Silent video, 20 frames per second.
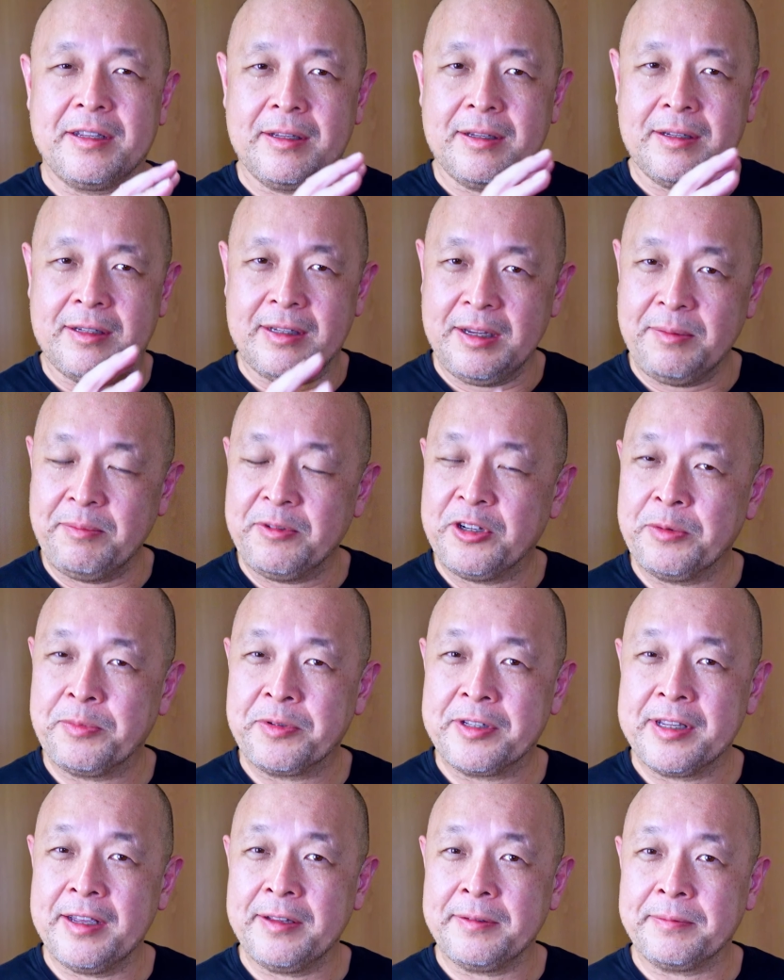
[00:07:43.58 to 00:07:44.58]
Same
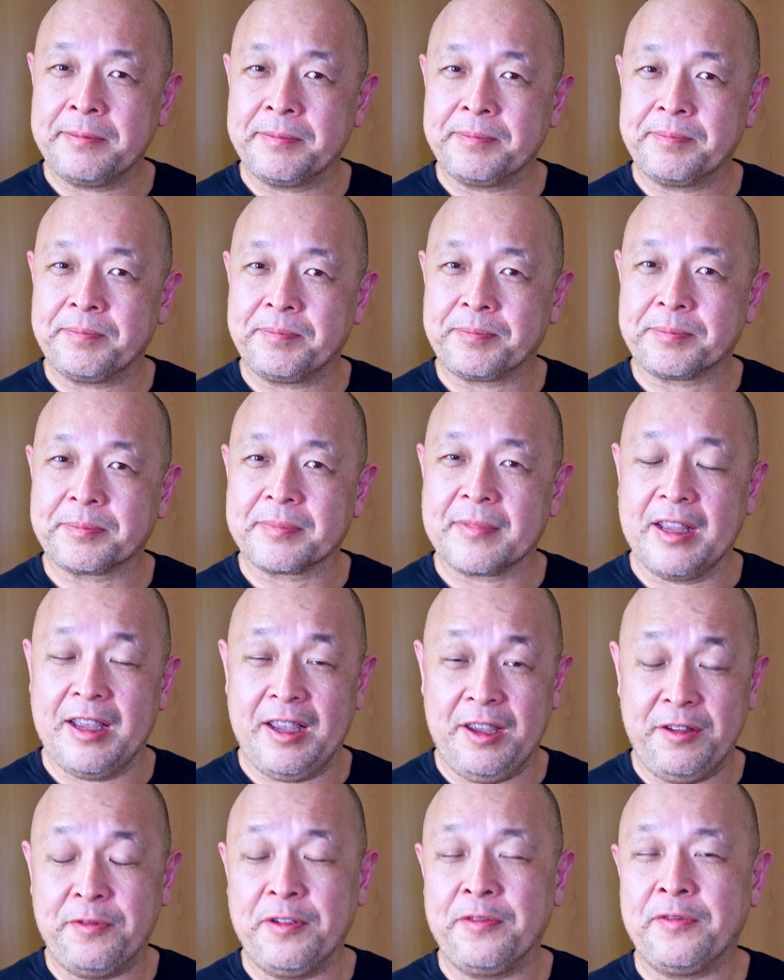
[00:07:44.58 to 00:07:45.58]
chipset,
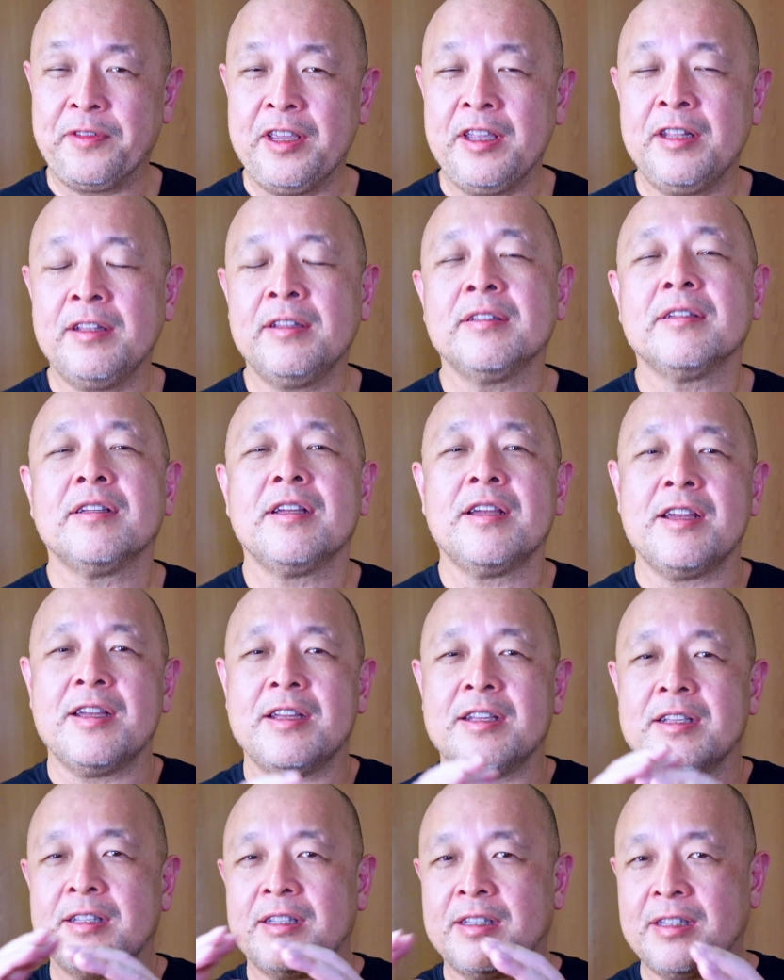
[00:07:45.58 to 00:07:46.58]
A15,
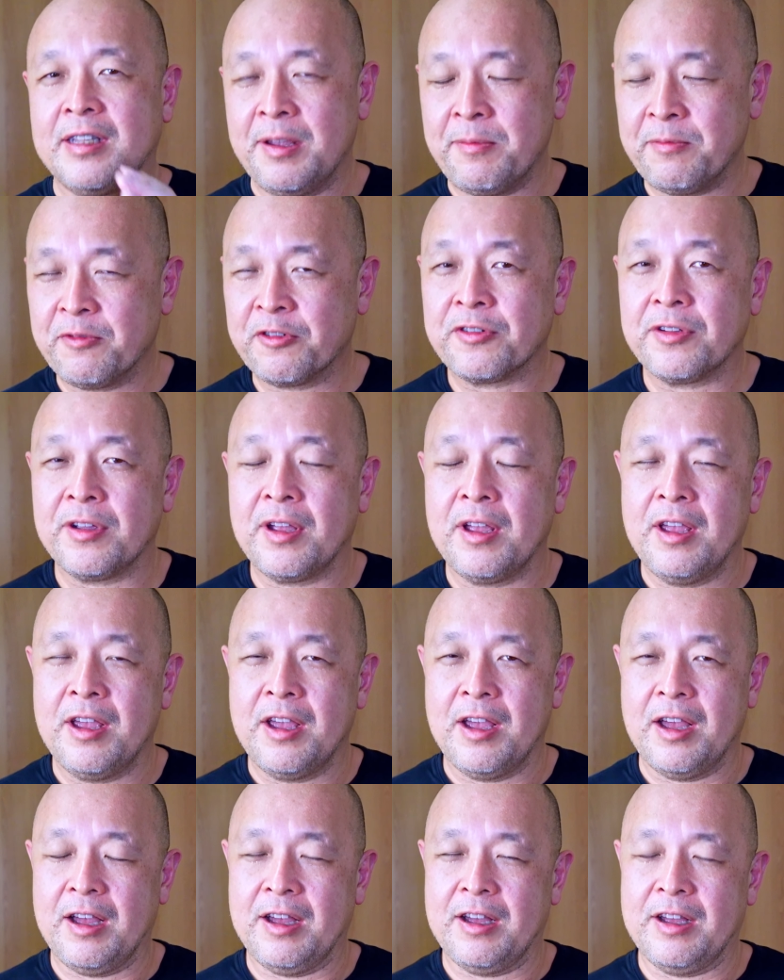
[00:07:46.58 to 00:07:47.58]
same
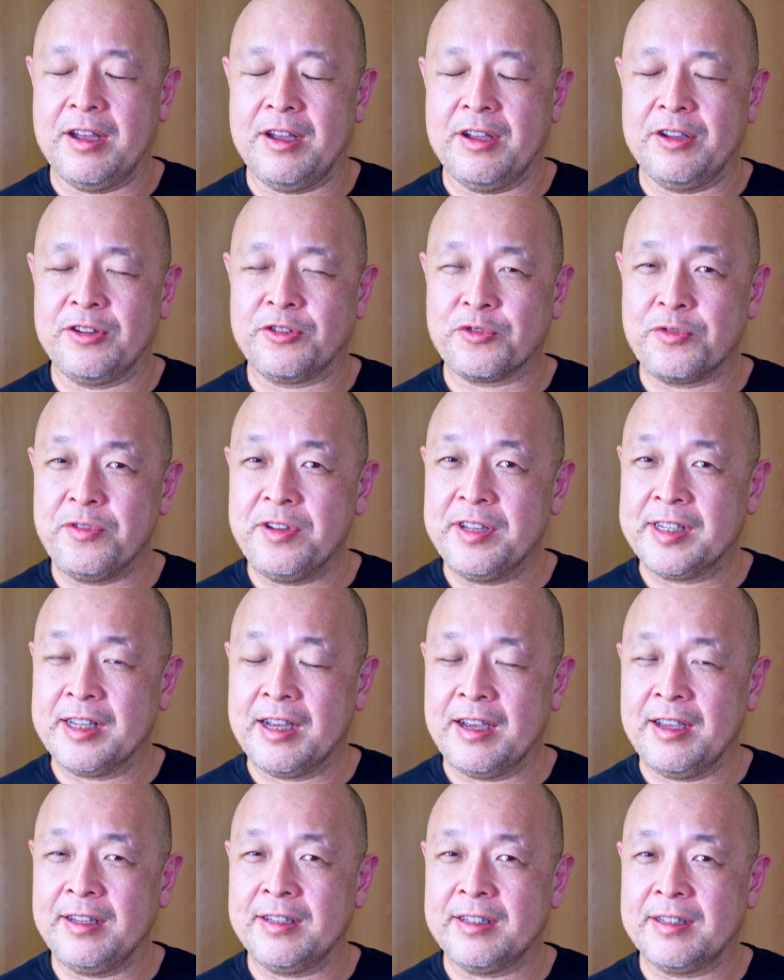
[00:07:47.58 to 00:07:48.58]
screen
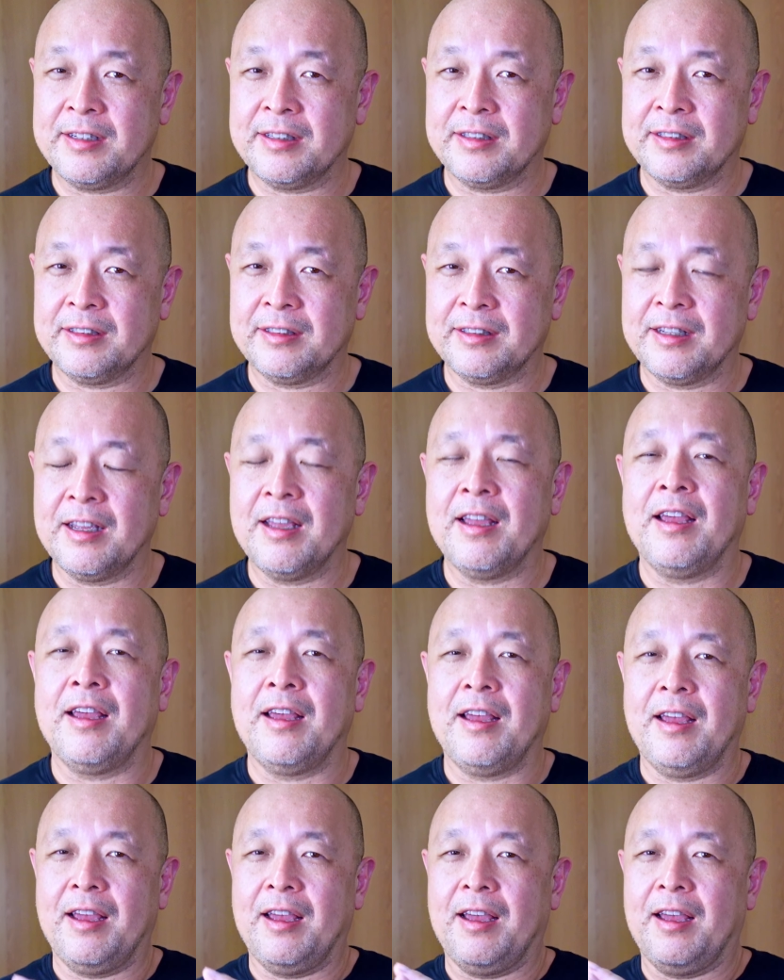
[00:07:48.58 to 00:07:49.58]
size,
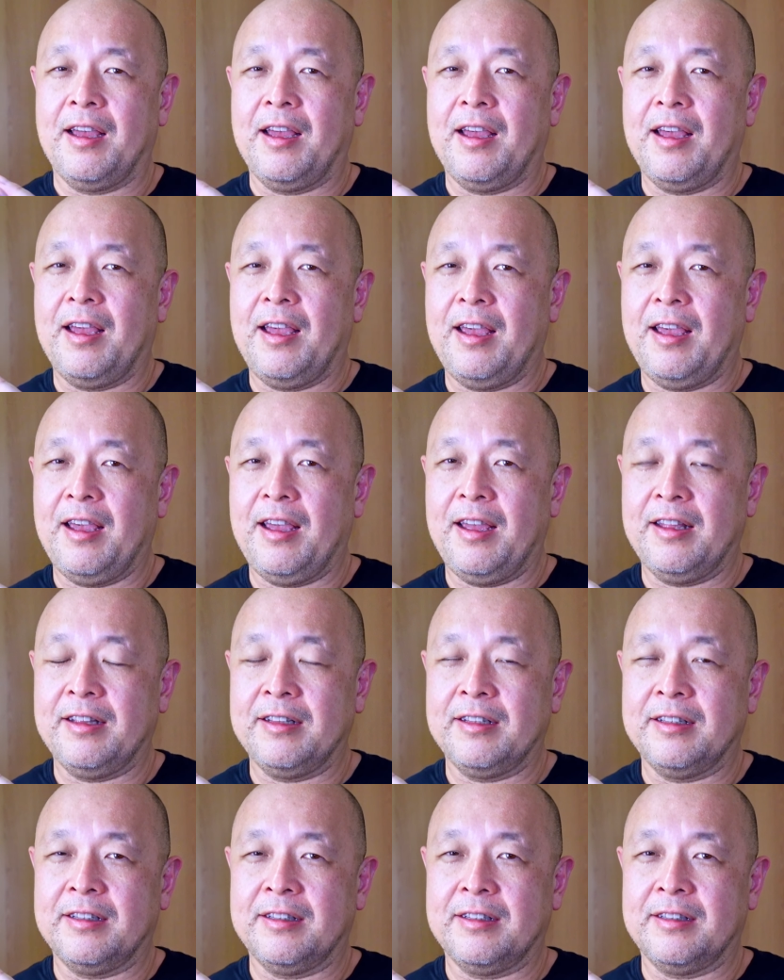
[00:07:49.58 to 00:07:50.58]

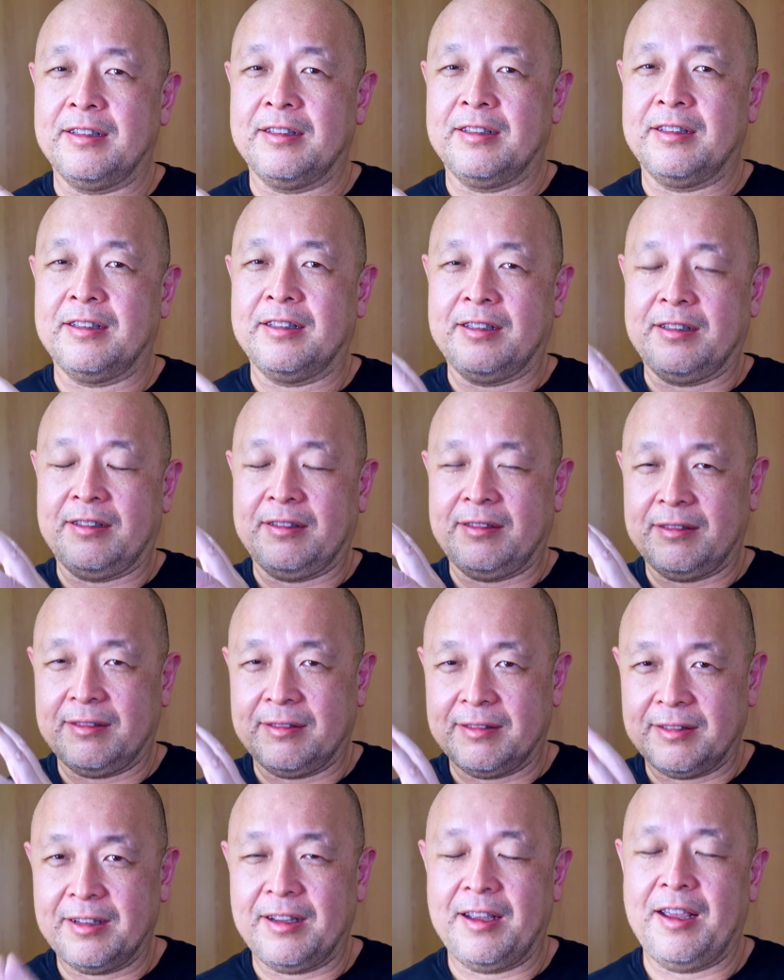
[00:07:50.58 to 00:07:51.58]
and
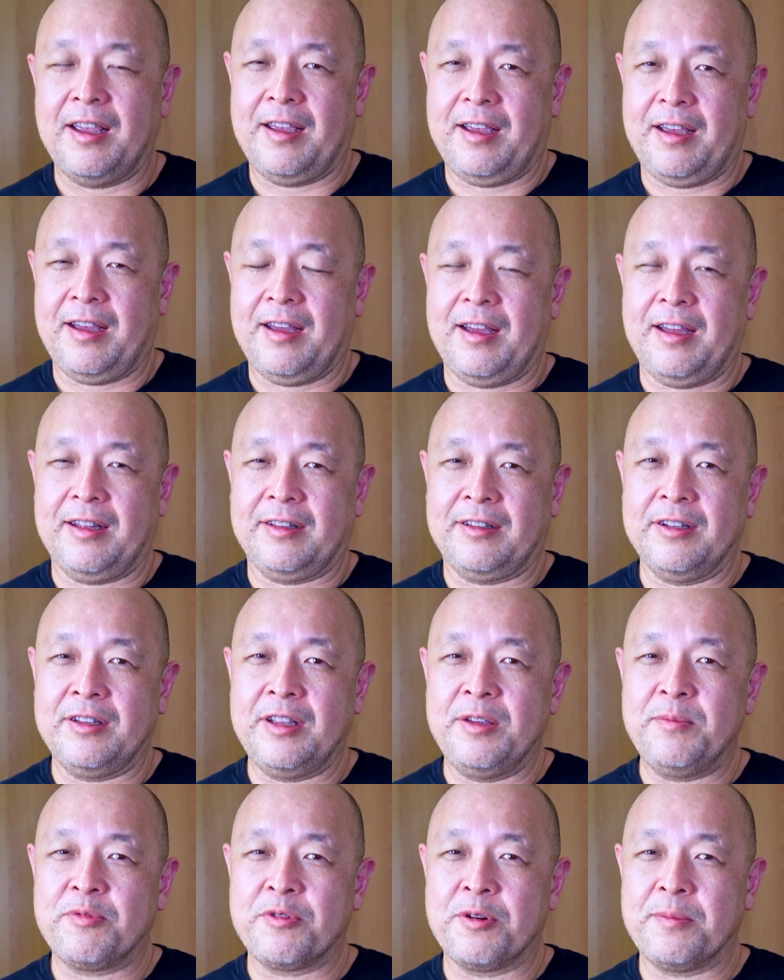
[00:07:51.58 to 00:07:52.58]

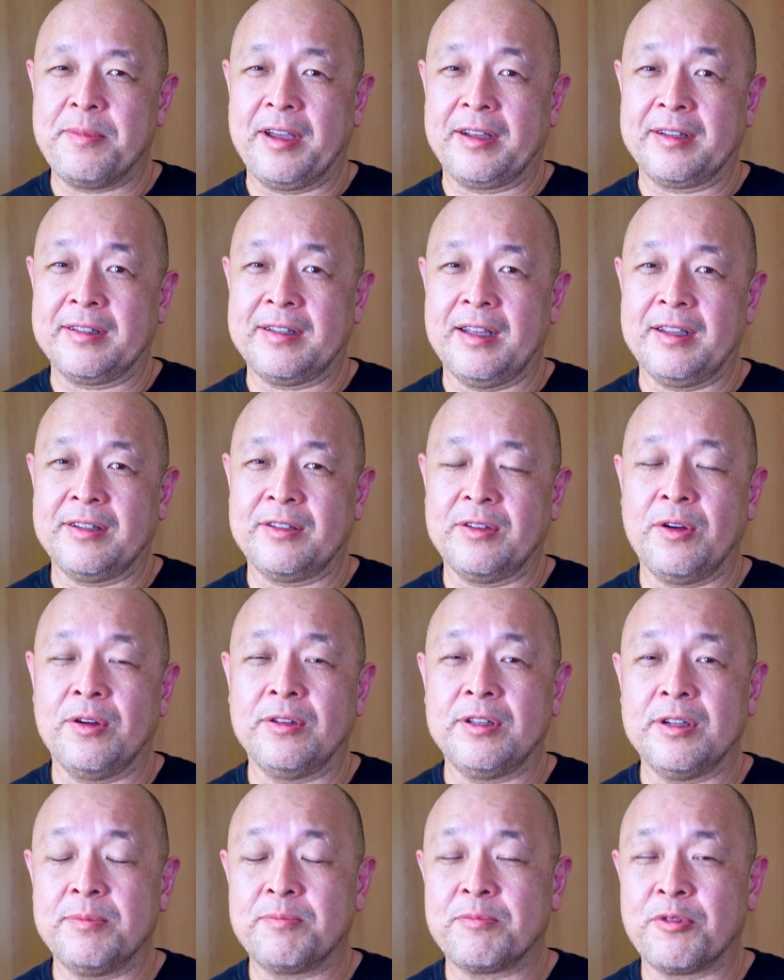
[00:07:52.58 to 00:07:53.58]
13 Pro Max has all
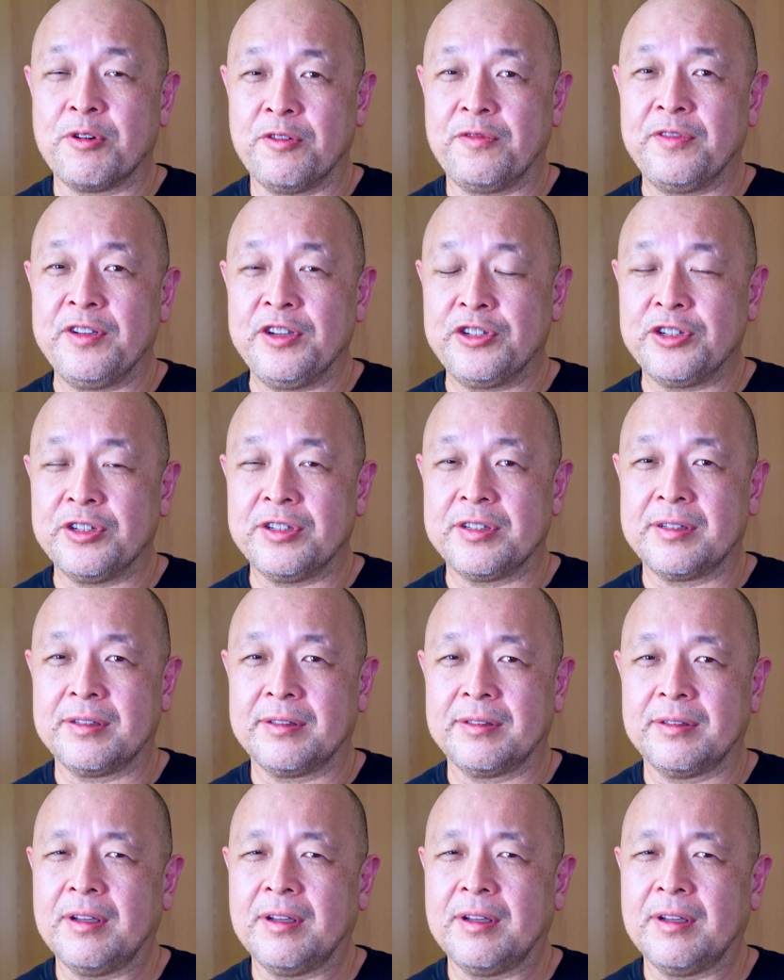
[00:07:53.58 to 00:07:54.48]
the Pro features.